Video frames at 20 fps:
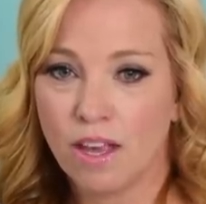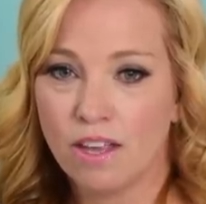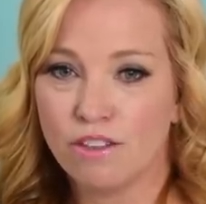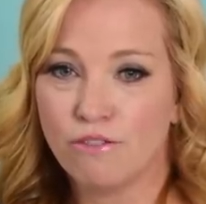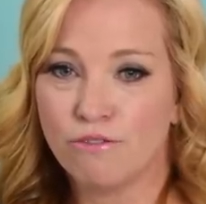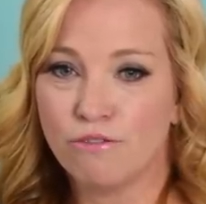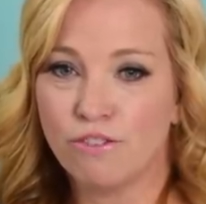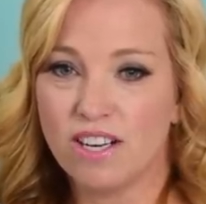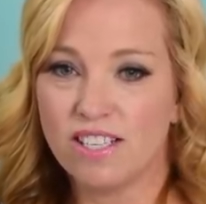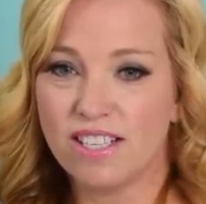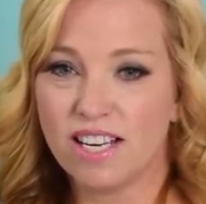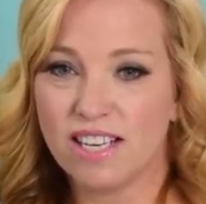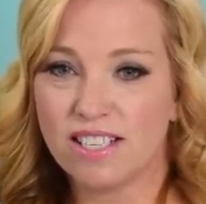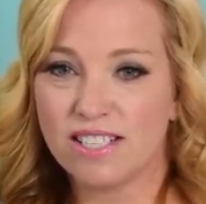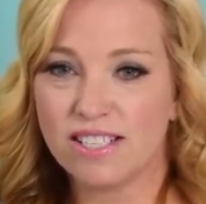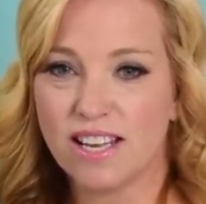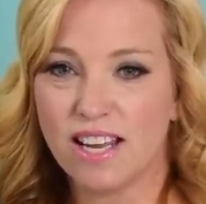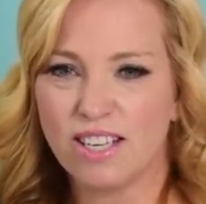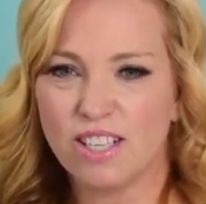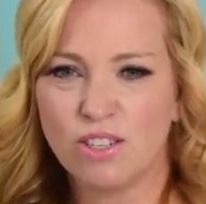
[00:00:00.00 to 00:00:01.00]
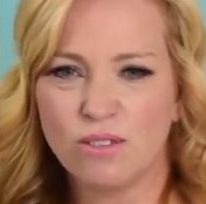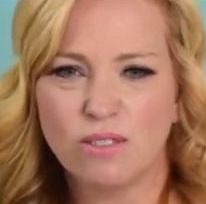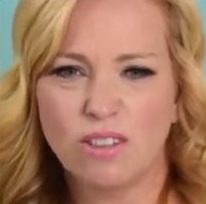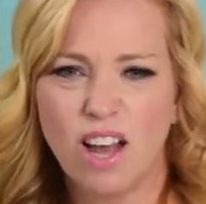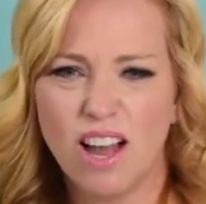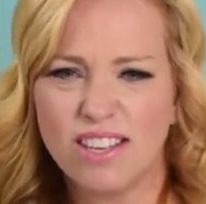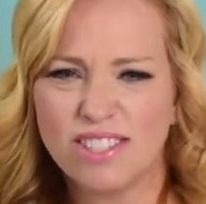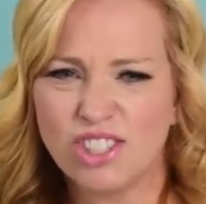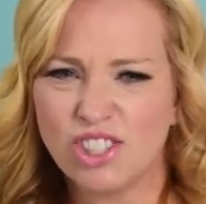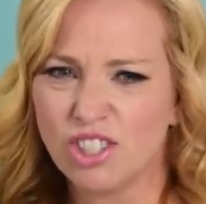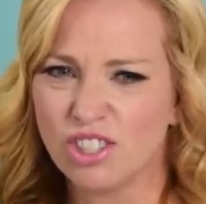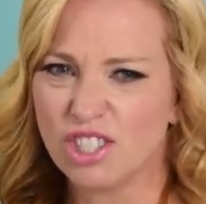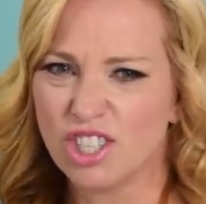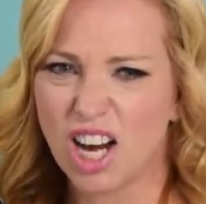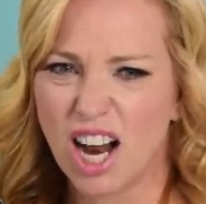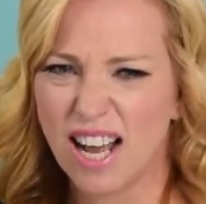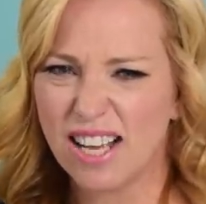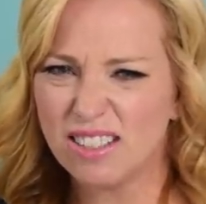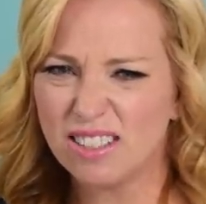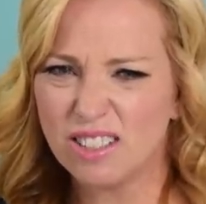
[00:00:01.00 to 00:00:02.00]
The front desk said, you lost your
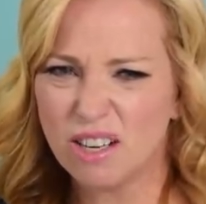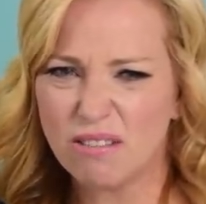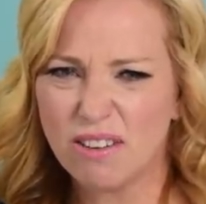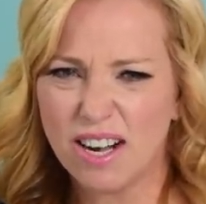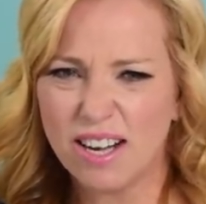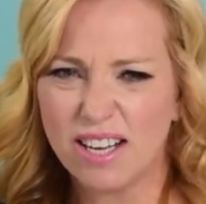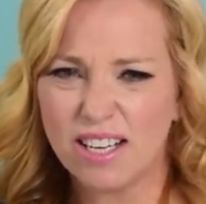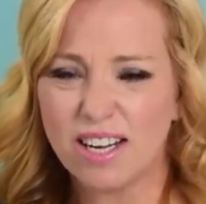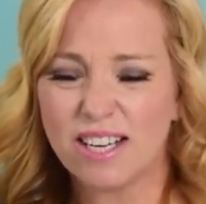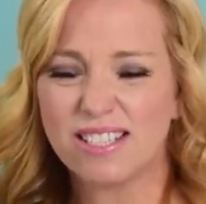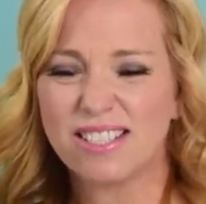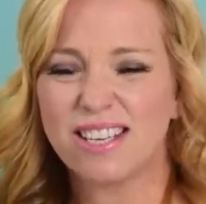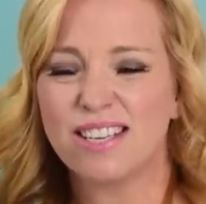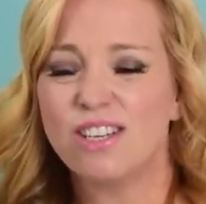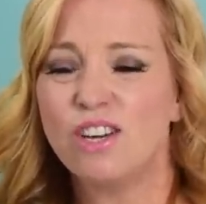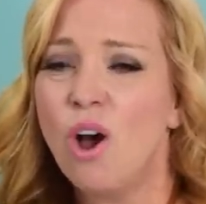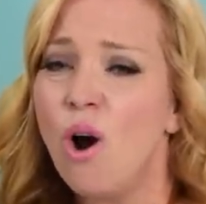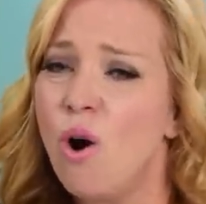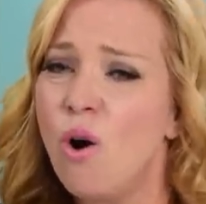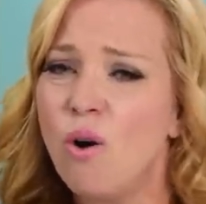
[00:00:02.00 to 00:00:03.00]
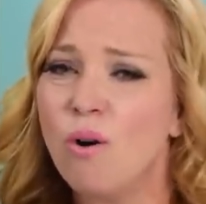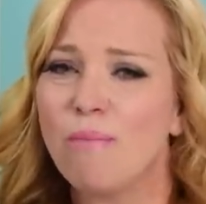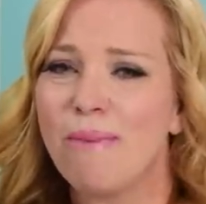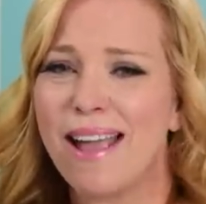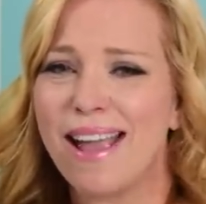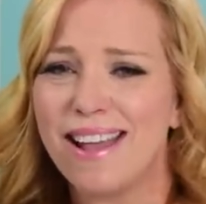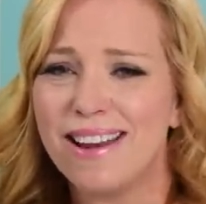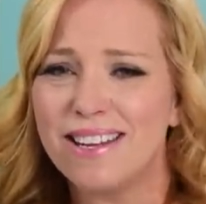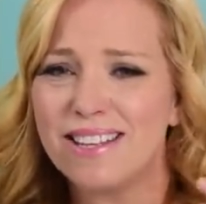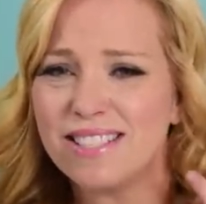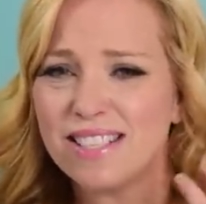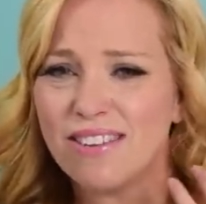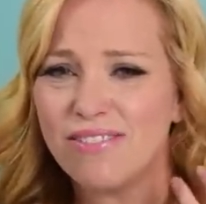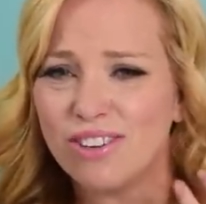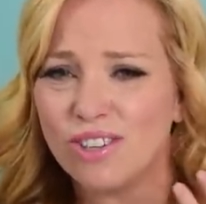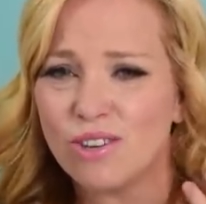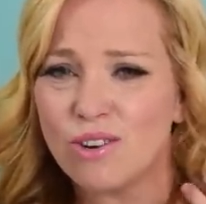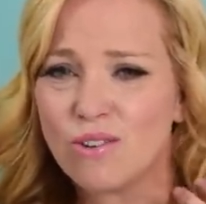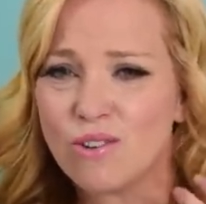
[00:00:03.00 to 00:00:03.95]
child already? And I said, no, my 87-year-old